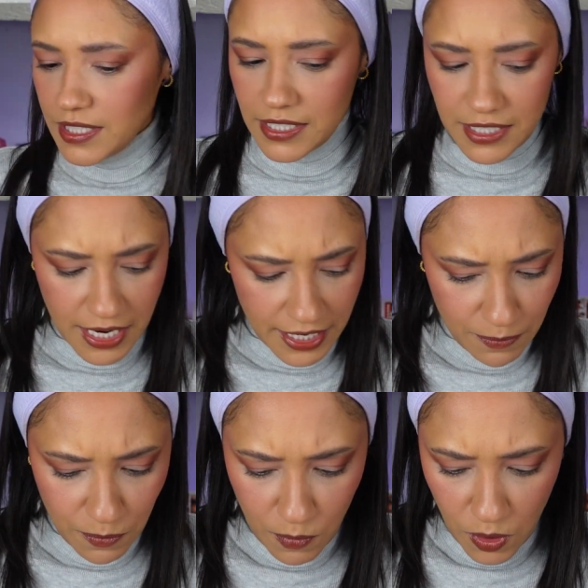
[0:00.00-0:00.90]
this is like
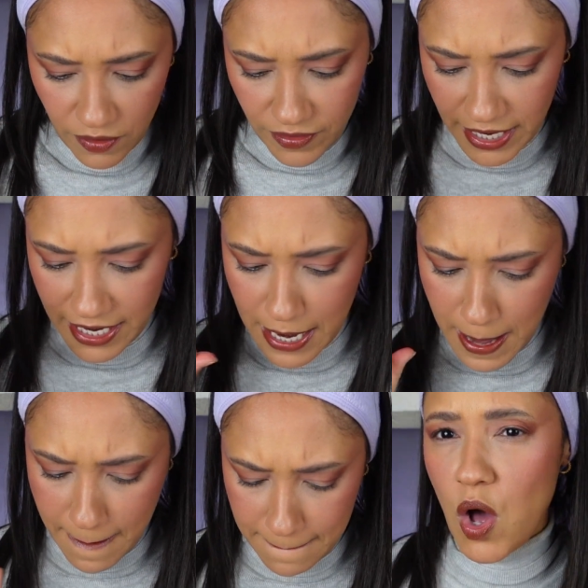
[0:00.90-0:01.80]
more of like
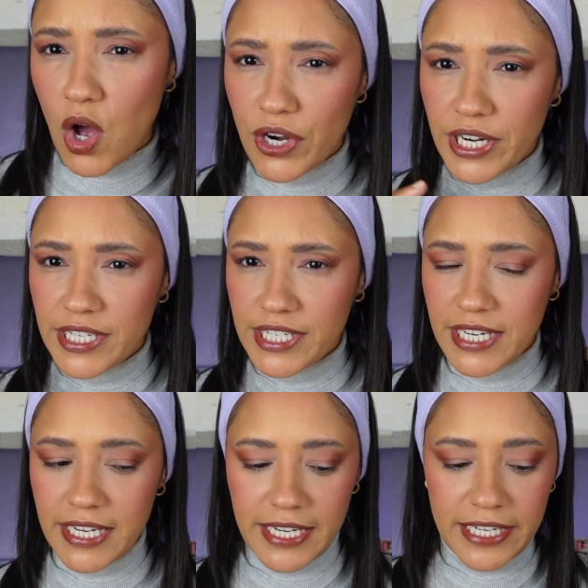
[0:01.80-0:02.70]
a
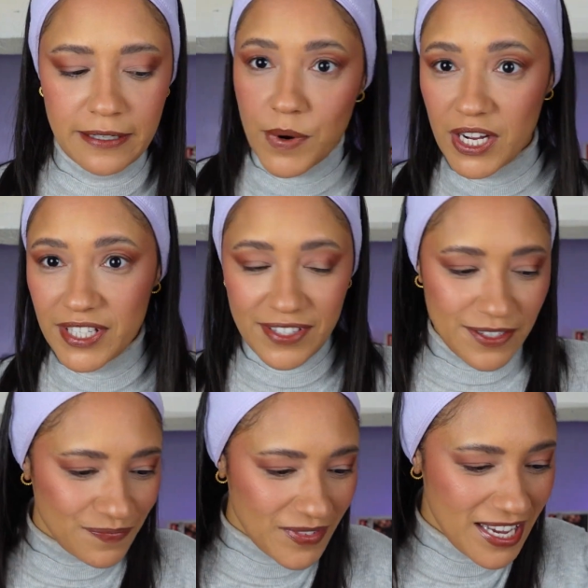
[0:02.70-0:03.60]
orangey
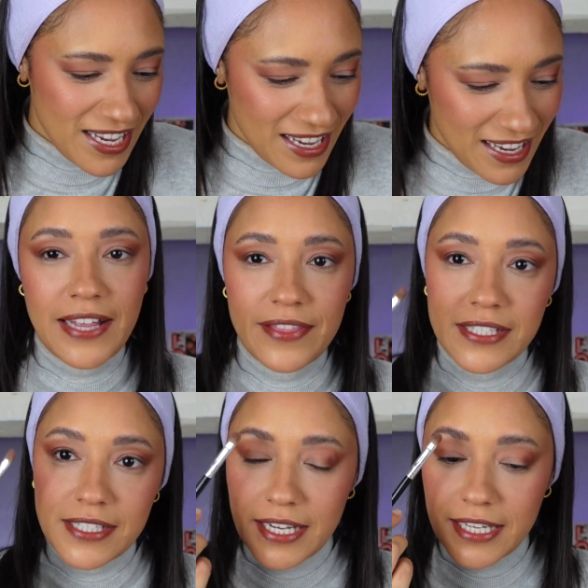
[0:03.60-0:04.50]
bronze. And
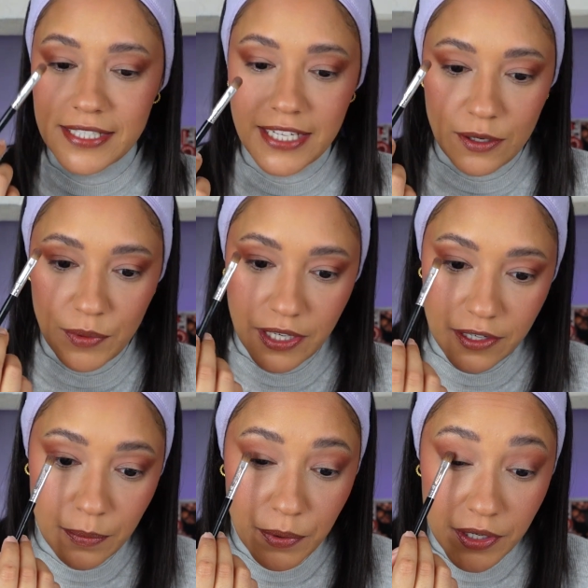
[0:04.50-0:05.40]
this, like I said, we're
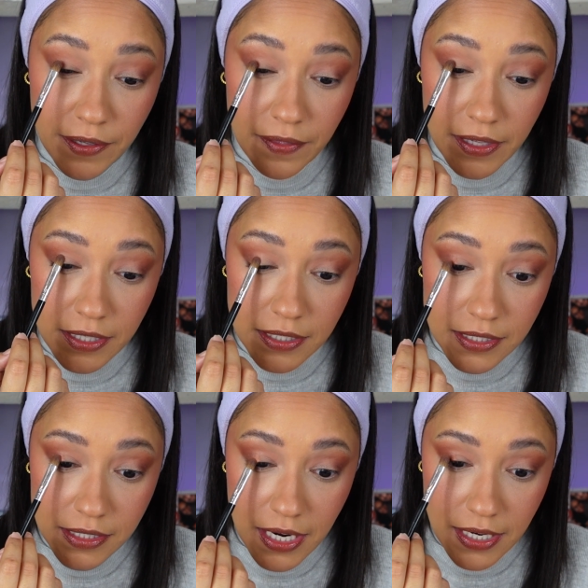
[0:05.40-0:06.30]
going to put in the
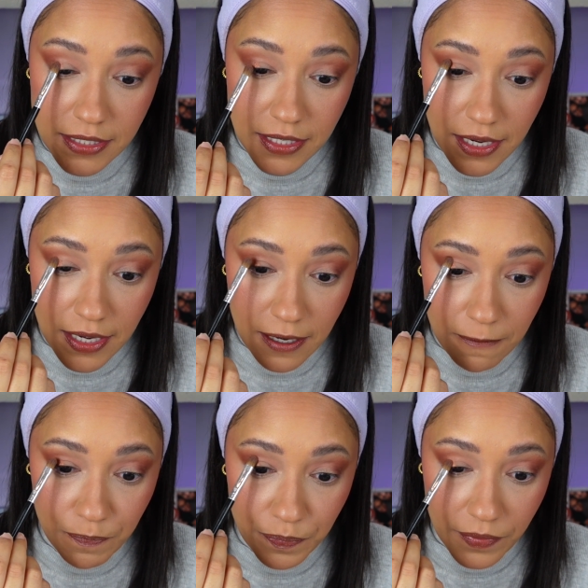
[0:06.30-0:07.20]
center
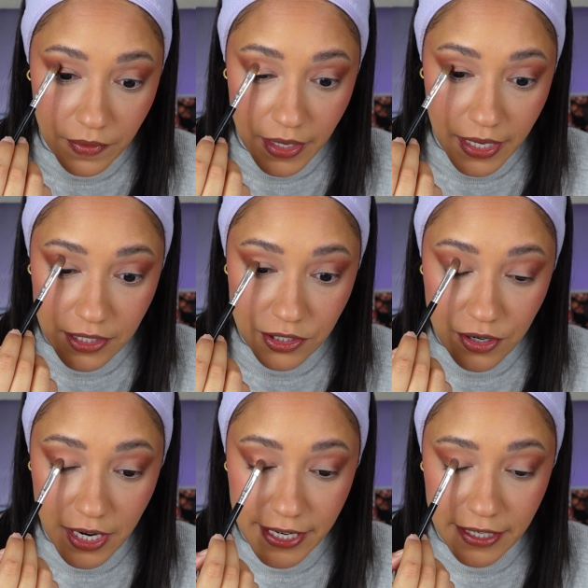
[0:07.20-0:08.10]
and
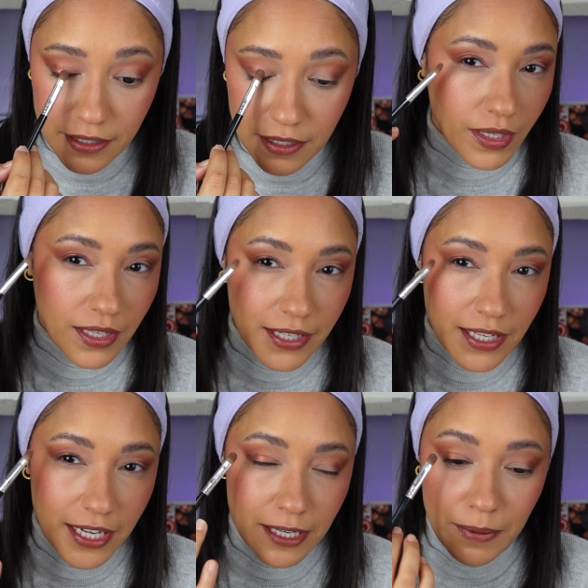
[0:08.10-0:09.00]
try and I
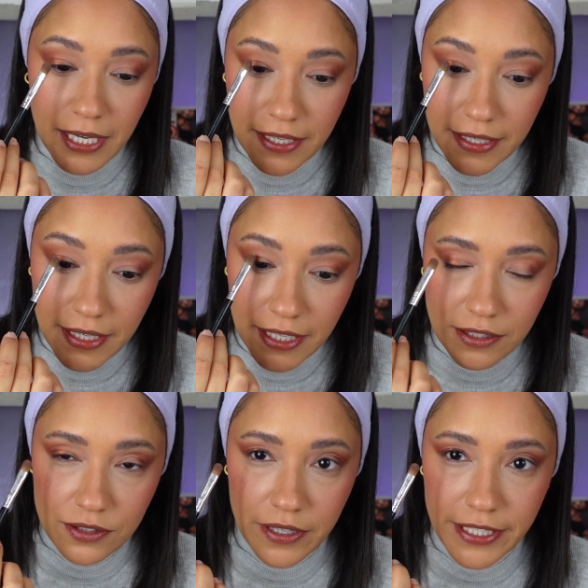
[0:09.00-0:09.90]
kind of blend it
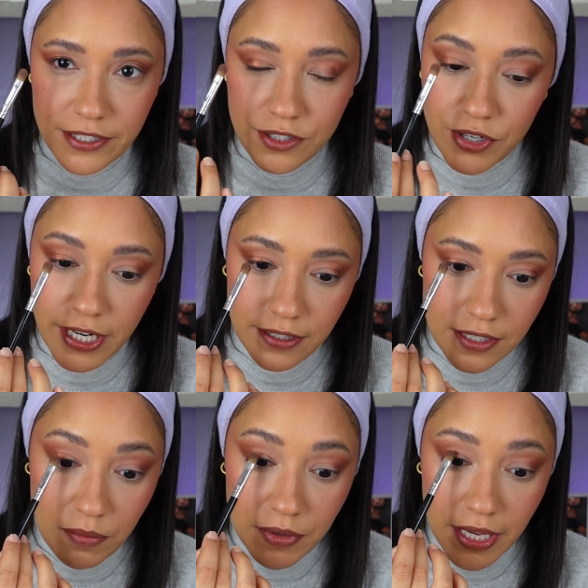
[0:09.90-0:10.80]
in. Sorry, I just drank
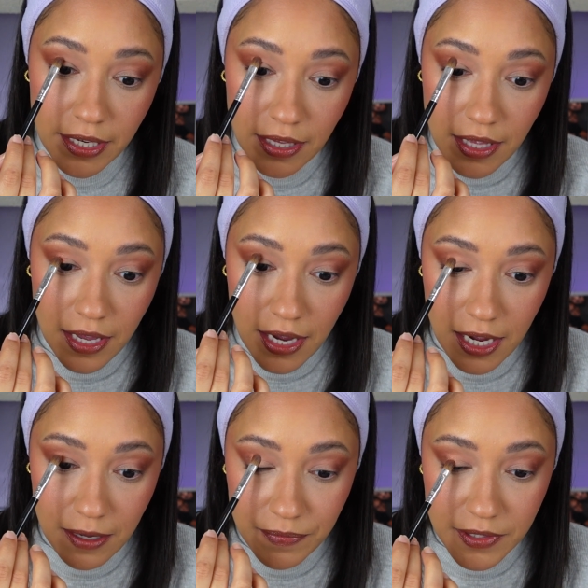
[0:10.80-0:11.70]
something.
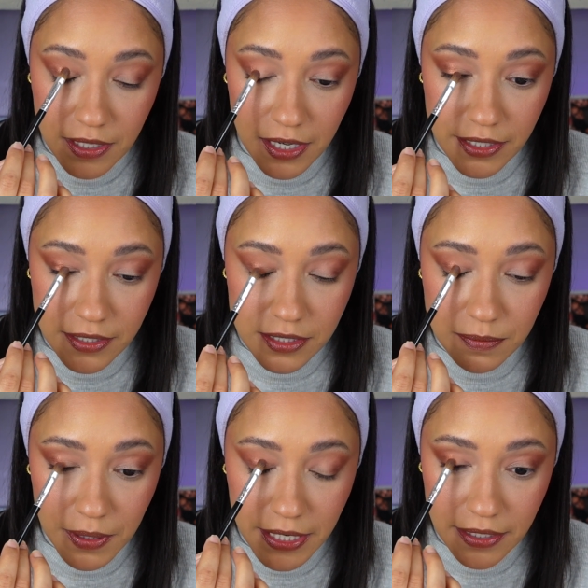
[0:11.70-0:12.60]
Kind of
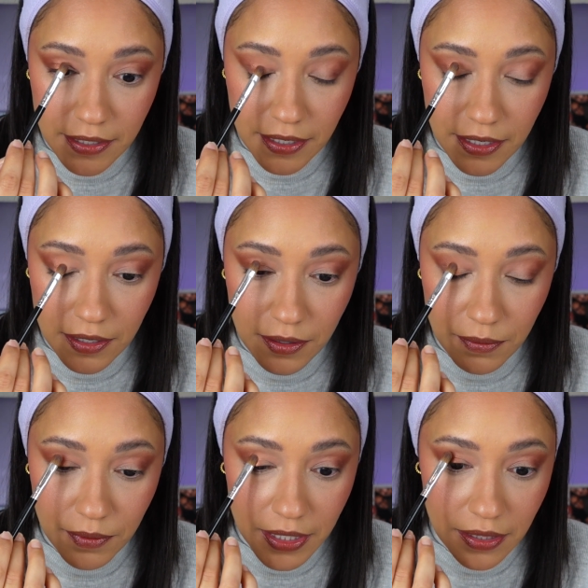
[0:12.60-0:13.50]
just blend it in
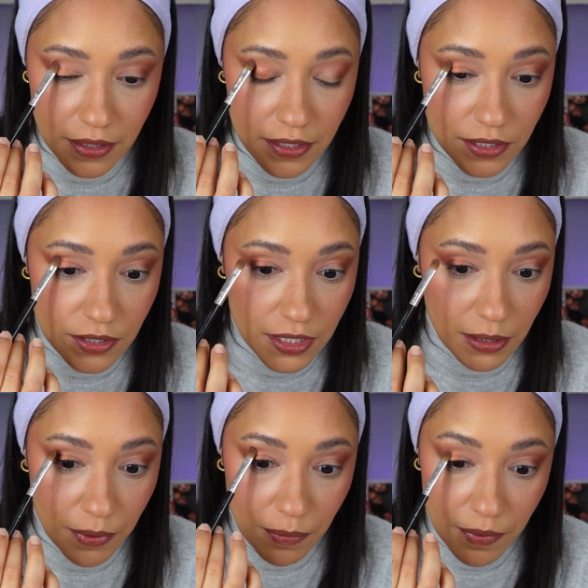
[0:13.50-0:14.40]
with this
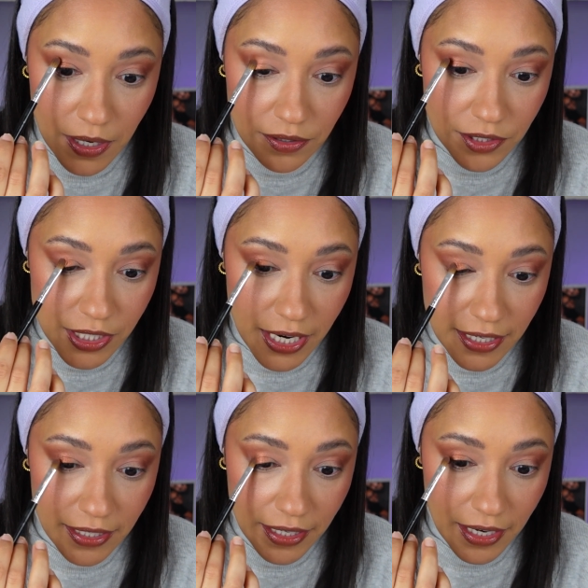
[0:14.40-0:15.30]
deeper brown
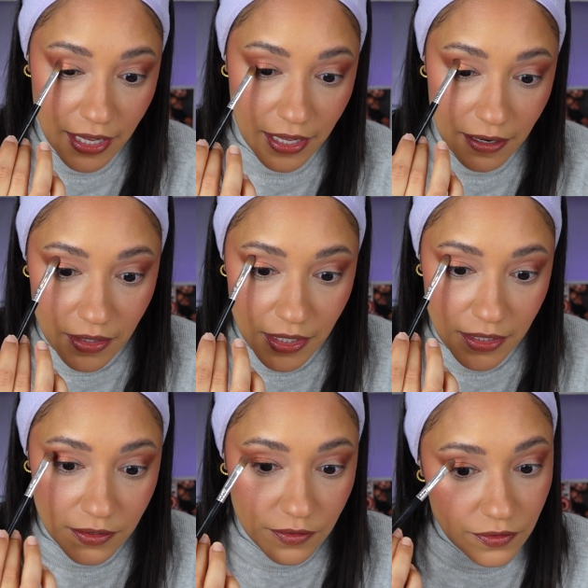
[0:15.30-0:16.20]
shade here.
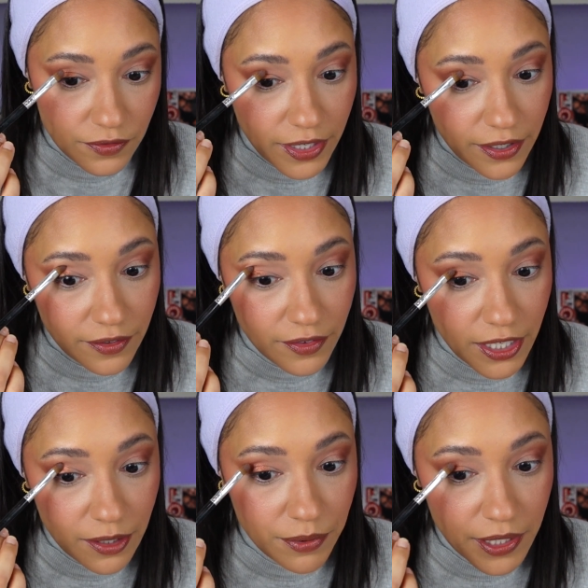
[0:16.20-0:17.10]
That is very,
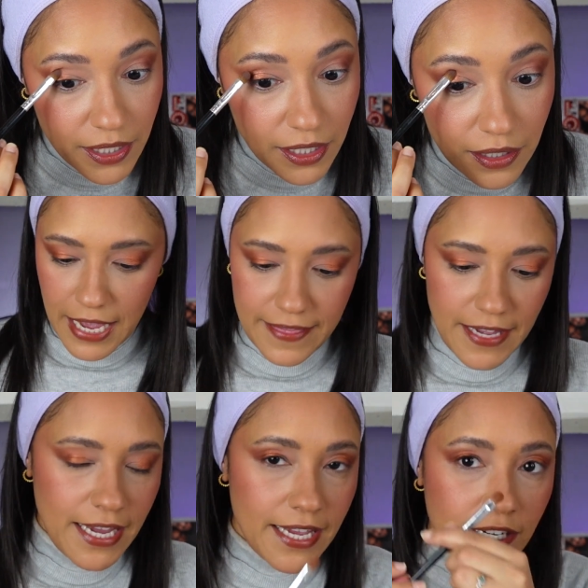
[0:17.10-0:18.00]
very pretty. And
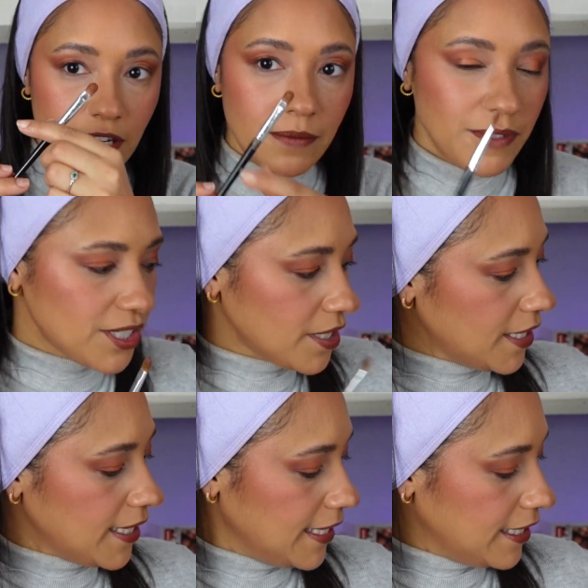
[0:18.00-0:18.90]
then I'm just
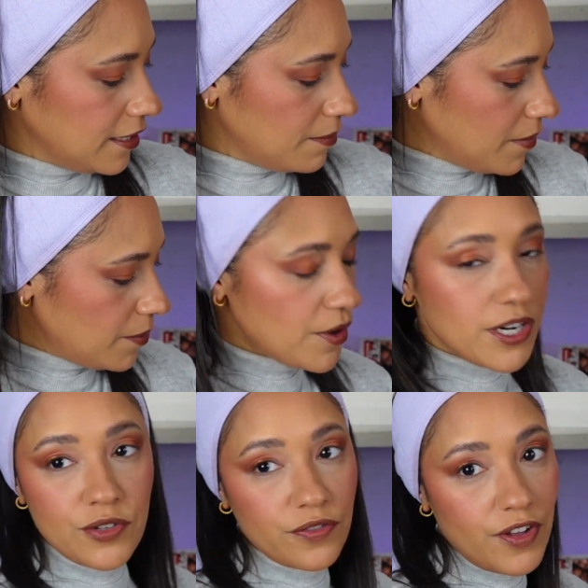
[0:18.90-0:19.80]
going to clean my
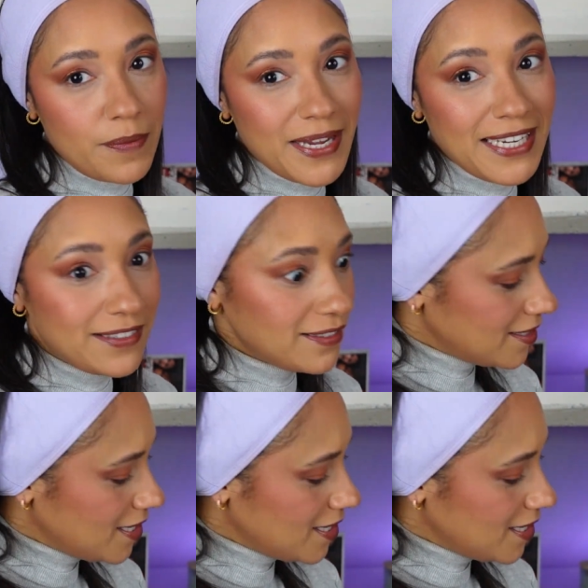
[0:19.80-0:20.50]
brush off on my little